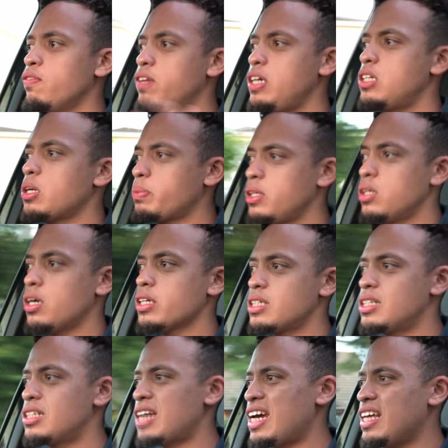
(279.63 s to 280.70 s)
VW like to
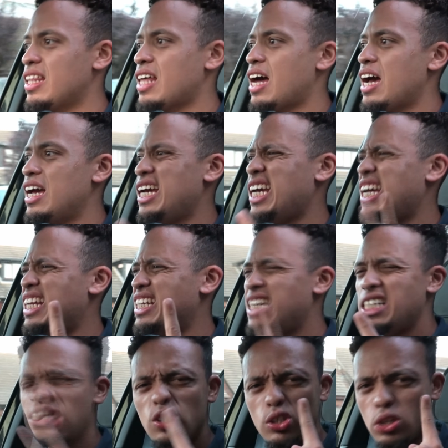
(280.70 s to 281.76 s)
say that it
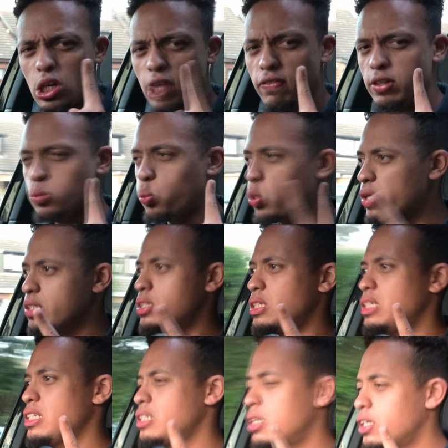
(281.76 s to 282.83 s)
needs a service once
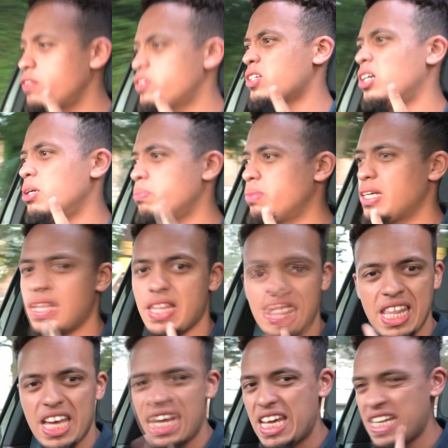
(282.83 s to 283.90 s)
in its lifetime, but
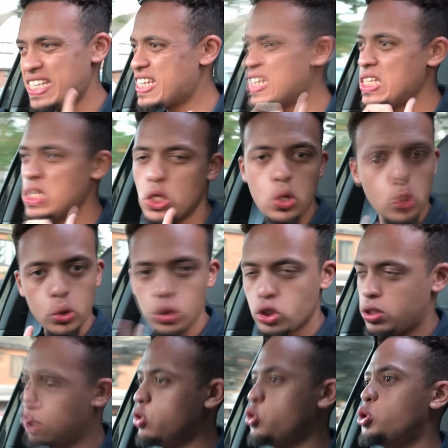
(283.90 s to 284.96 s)
that's
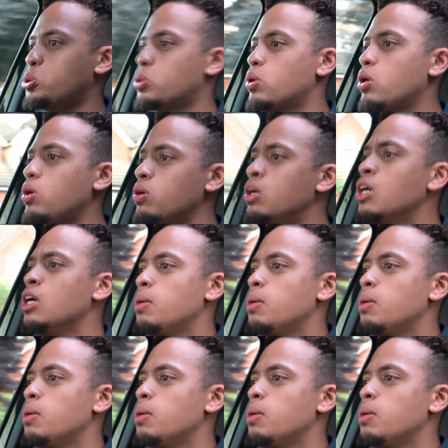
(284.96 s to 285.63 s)
not true